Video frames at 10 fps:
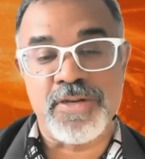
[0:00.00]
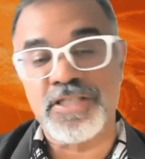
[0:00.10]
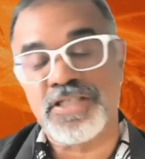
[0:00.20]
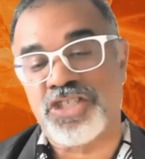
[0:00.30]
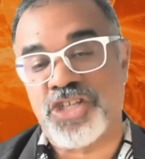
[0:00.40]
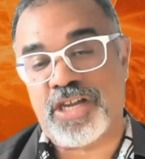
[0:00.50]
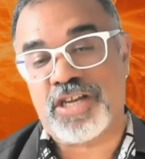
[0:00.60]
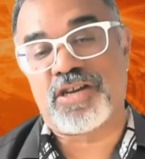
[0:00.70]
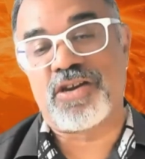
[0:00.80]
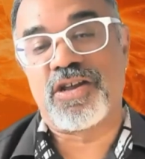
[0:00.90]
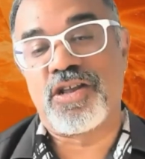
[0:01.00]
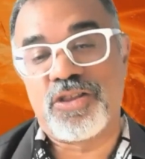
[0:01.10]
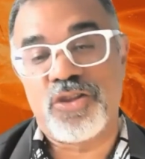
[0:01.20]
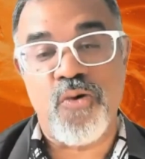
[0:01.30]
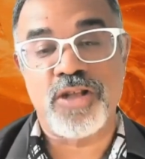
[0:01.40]
Please check
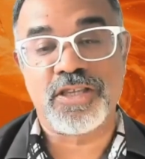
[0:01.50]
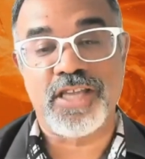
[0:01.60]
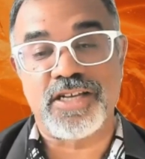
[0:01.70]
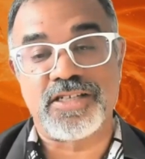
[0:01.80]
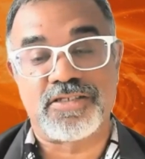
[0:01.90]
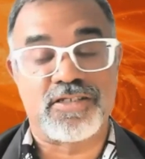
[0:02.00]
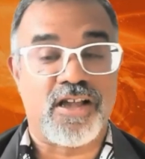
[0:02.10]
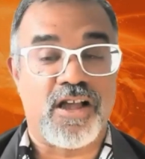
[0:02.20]
the one that